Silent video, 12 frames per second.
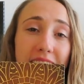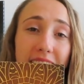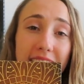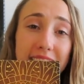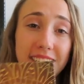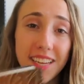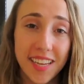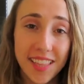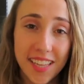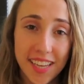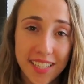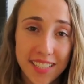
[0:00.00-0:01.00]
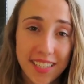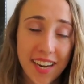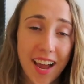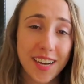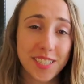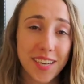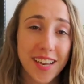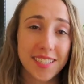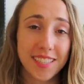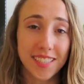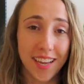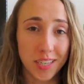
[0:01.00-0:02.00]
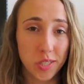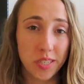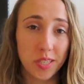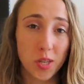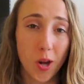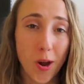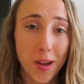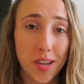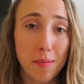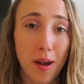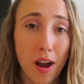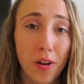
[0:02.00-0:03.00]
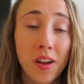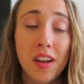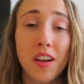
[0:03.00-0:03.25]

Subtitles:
And in this, it actually has a section talking about